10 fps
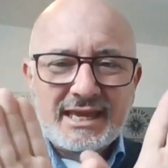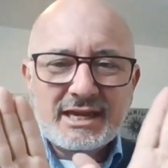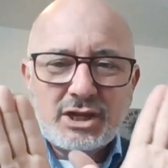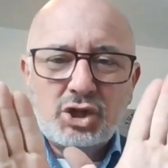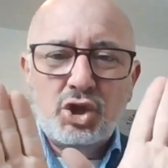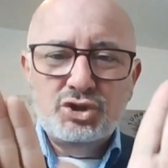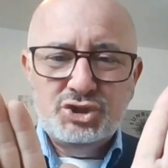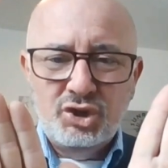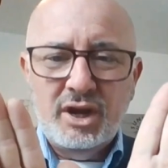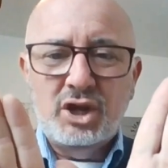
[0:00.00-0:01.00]
they get
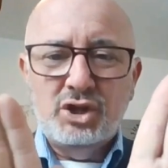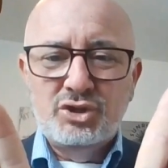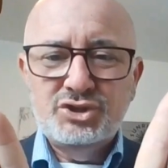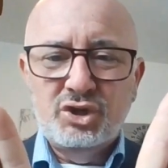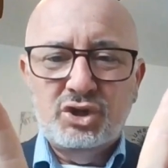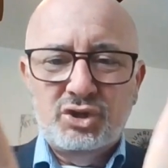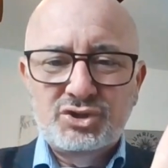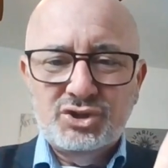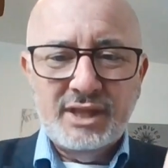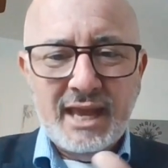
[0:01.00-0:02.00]
closer and closer
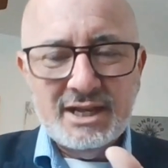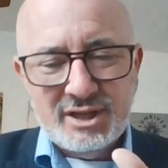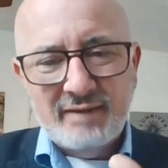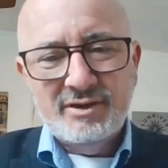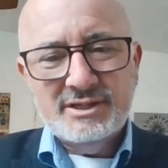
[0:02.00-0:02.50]
and closer to the edge